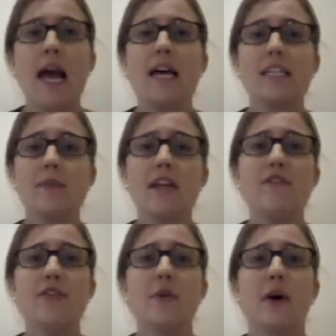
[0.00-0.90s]
As many of
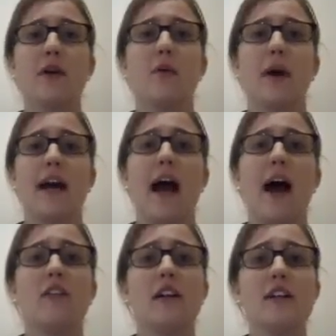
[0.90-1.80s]
you are aware, our
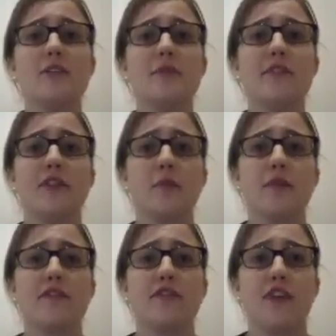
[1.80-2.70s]
classrooms are filled with a
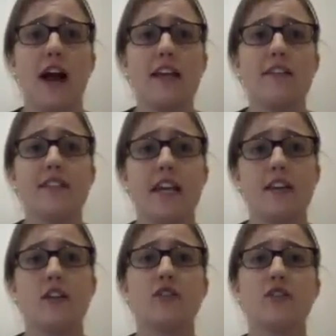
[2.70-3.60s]
variety of
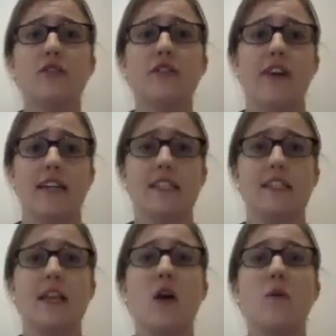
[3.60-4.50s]
technological devices
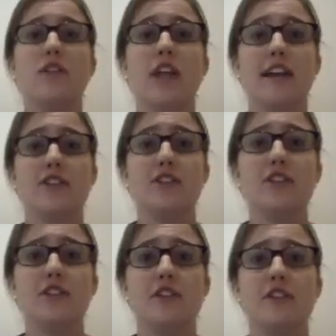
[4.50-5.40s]
which our
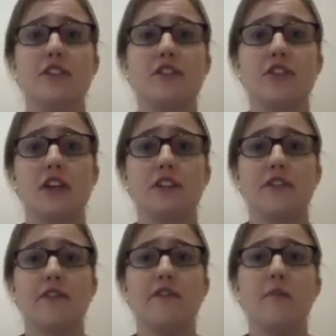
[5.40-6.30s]
students use to search for
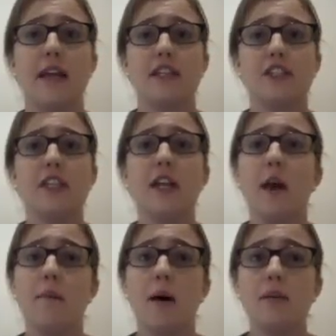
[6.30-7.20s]
information,
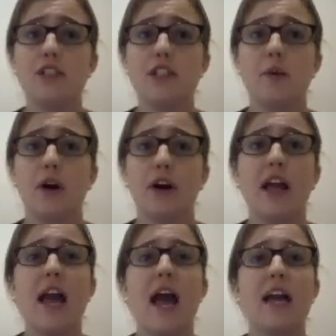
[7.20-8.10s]
publish their work,
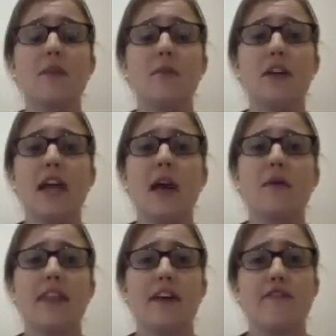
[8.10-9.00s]
and communicate
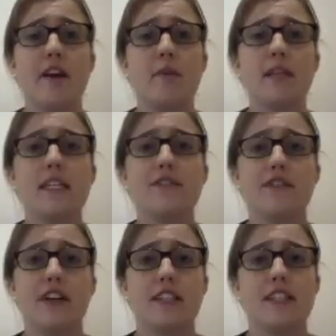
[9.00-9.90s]
with their families,
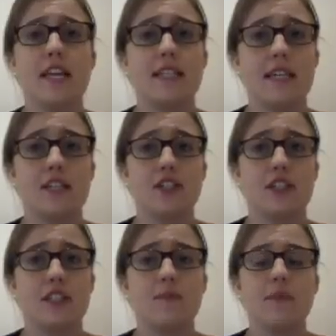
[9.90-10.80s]
friends, and teachers.